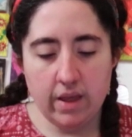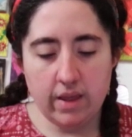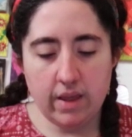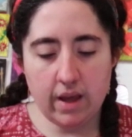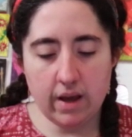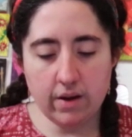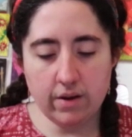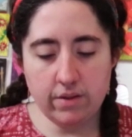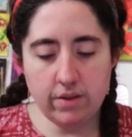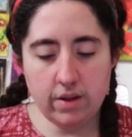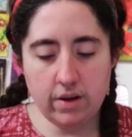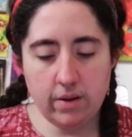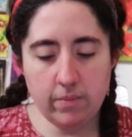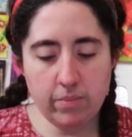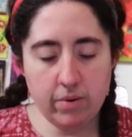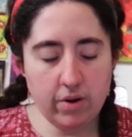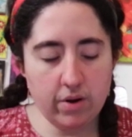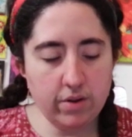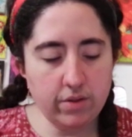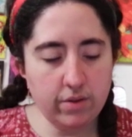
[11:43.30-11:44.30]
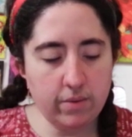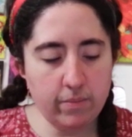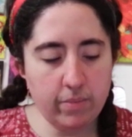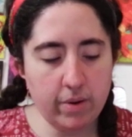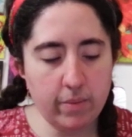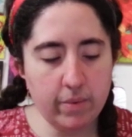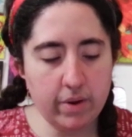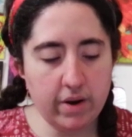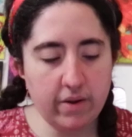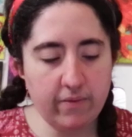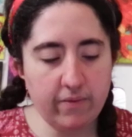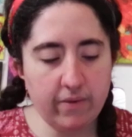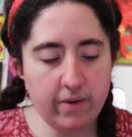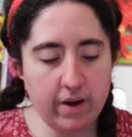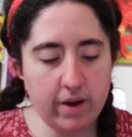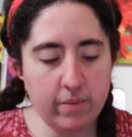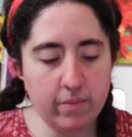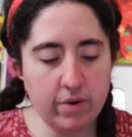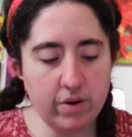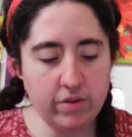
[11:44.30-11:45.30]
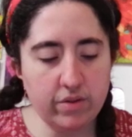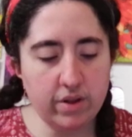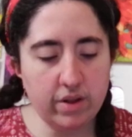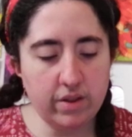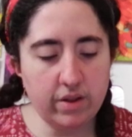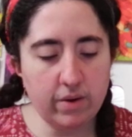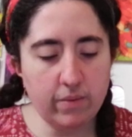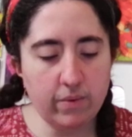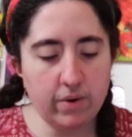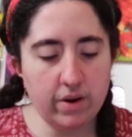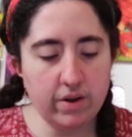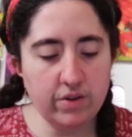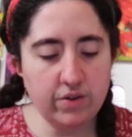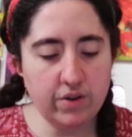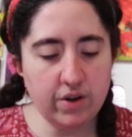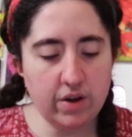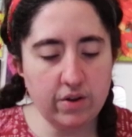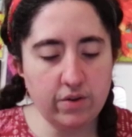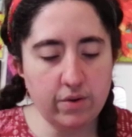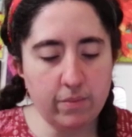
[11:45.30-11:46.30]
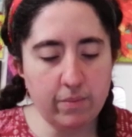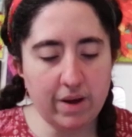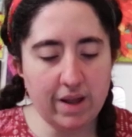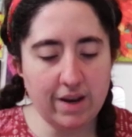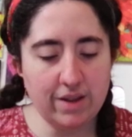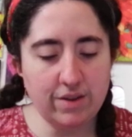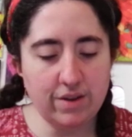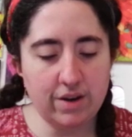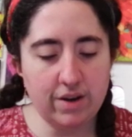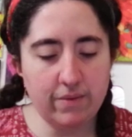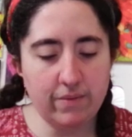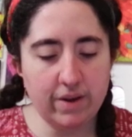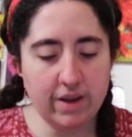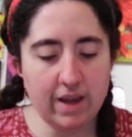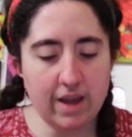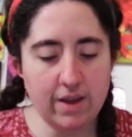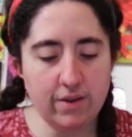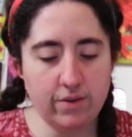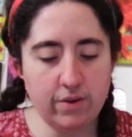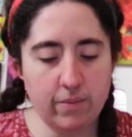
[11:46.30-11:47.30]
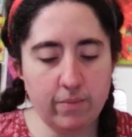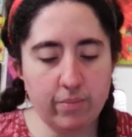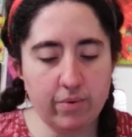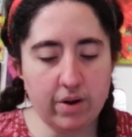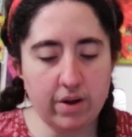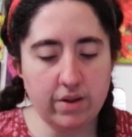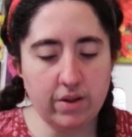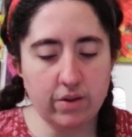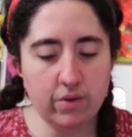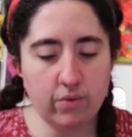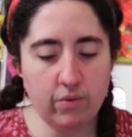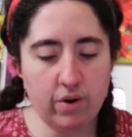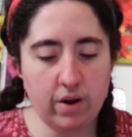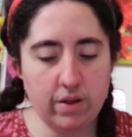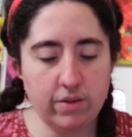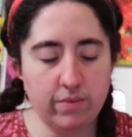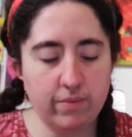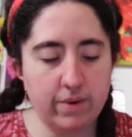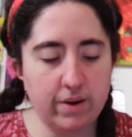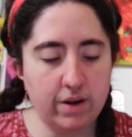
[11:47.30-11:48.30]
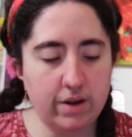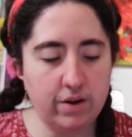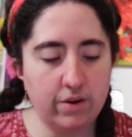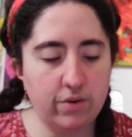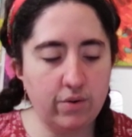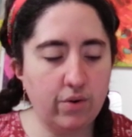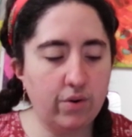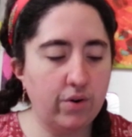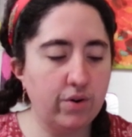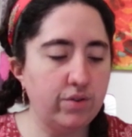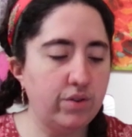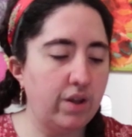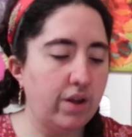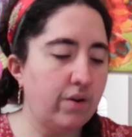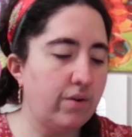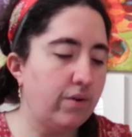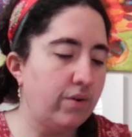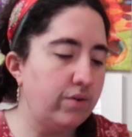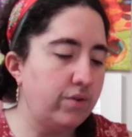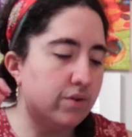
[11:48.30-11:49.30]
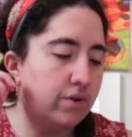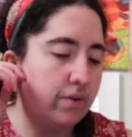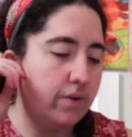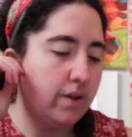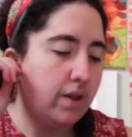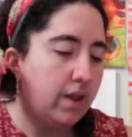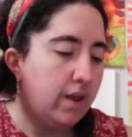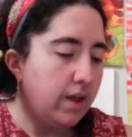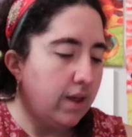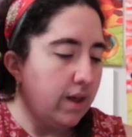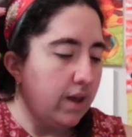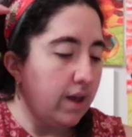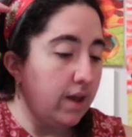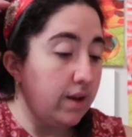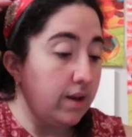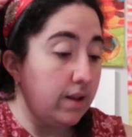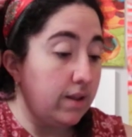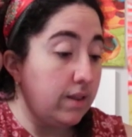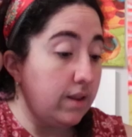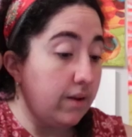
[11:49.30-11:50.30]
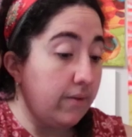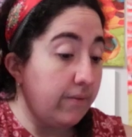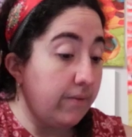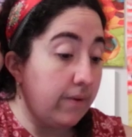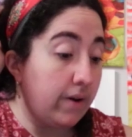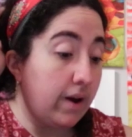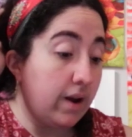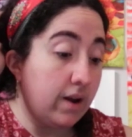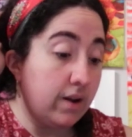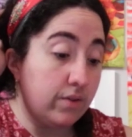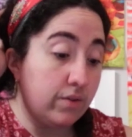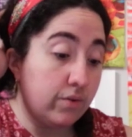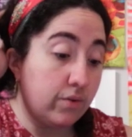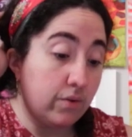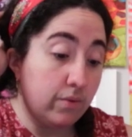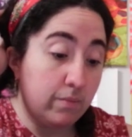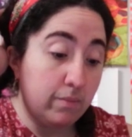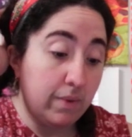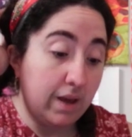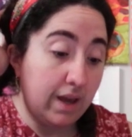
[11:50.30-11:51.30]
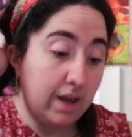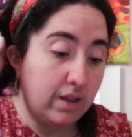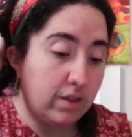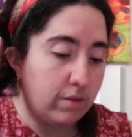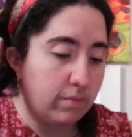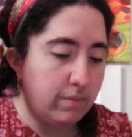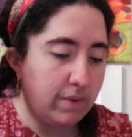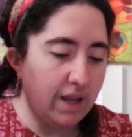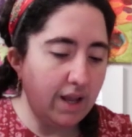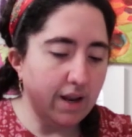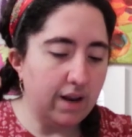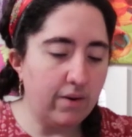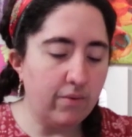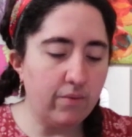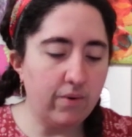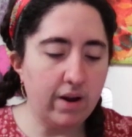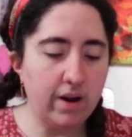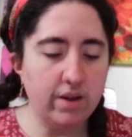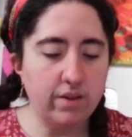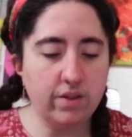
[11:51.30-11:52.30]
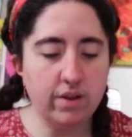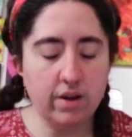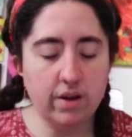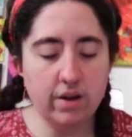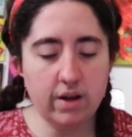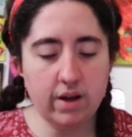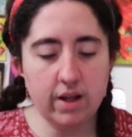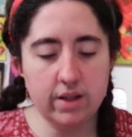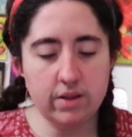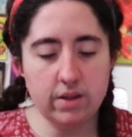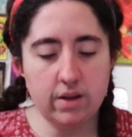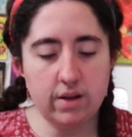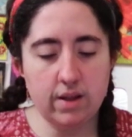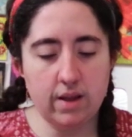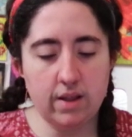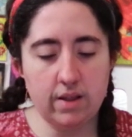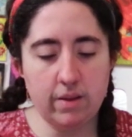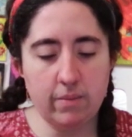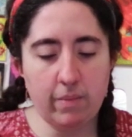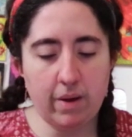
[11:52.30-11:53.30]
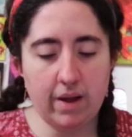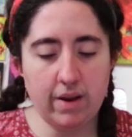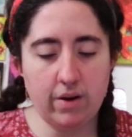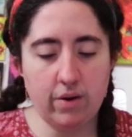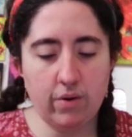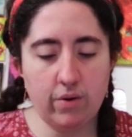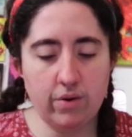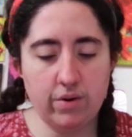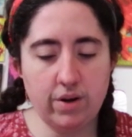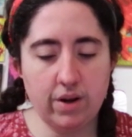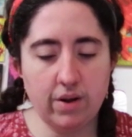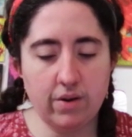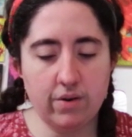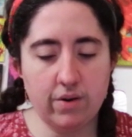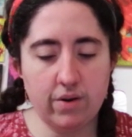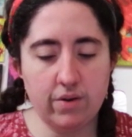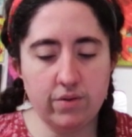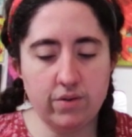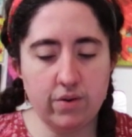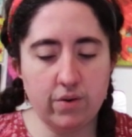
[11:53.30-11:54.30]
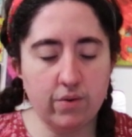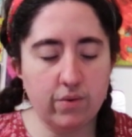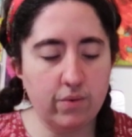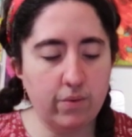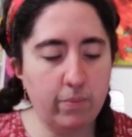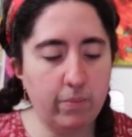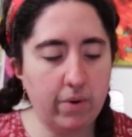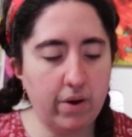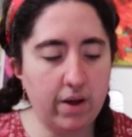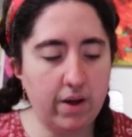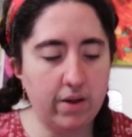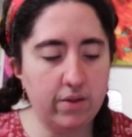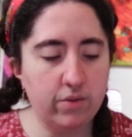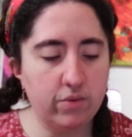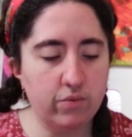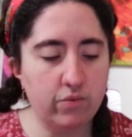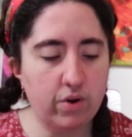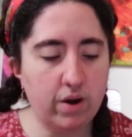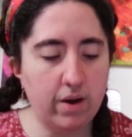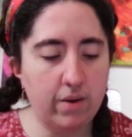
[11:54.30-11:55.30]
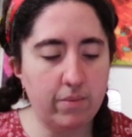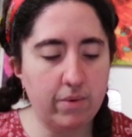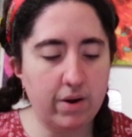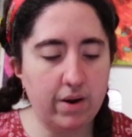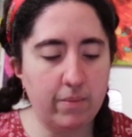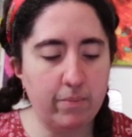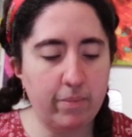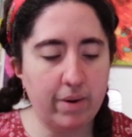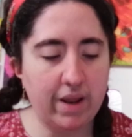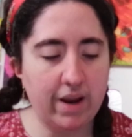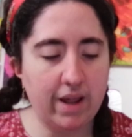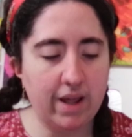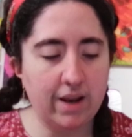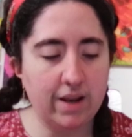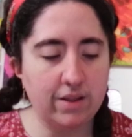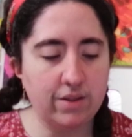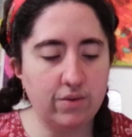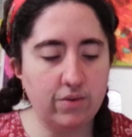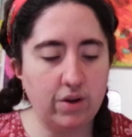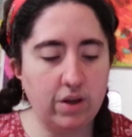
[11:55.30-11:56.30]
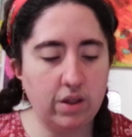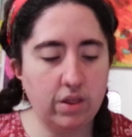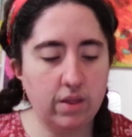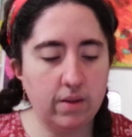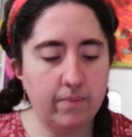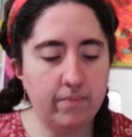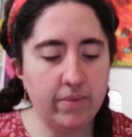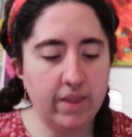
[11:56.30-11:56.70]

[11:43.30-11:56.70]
Iago did employ some permanent farmers, and they were in charge of managing irrigation projects, crops breeding, and horticulture. And in the farms grew maize, millet, rice, and cotton, and the minor horticulture grew palms, rubber, and banana trees.